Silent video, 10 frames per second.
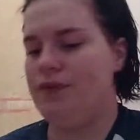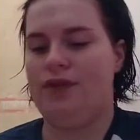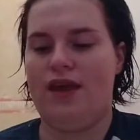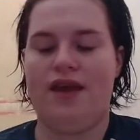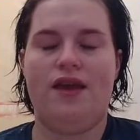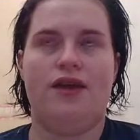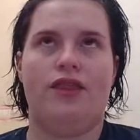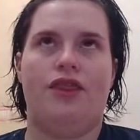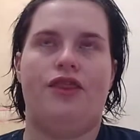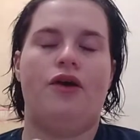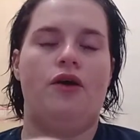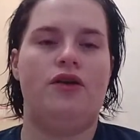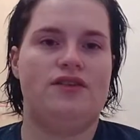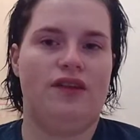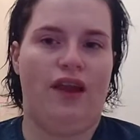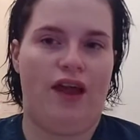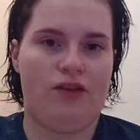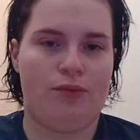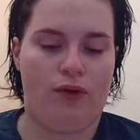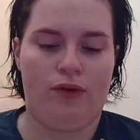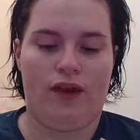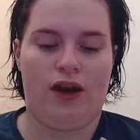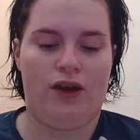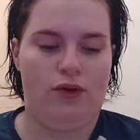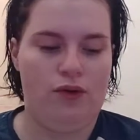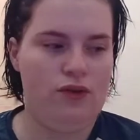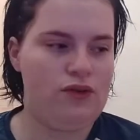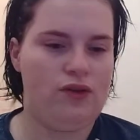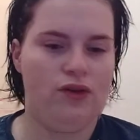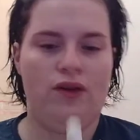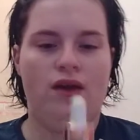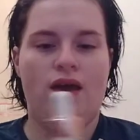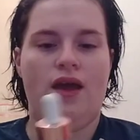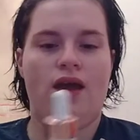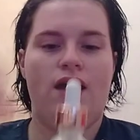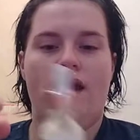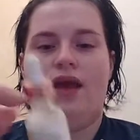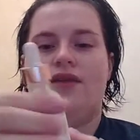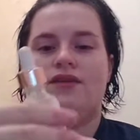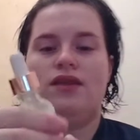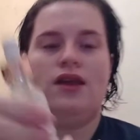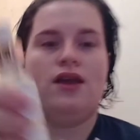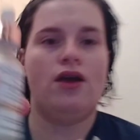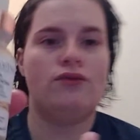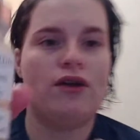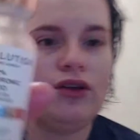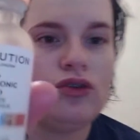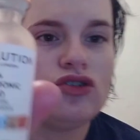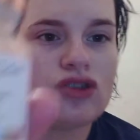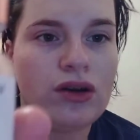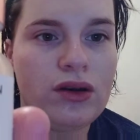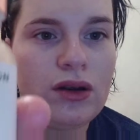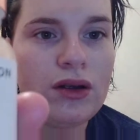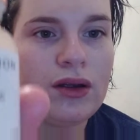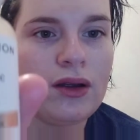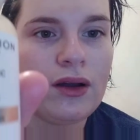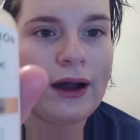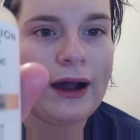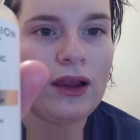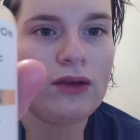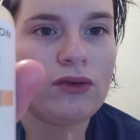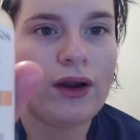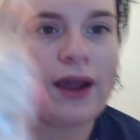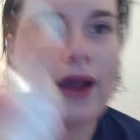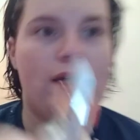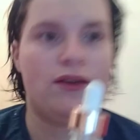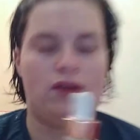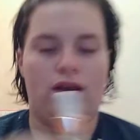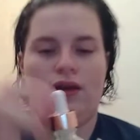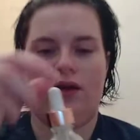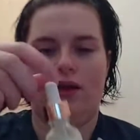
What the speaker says: The third to last product that I use is the Revolution Hyaluronic Acid.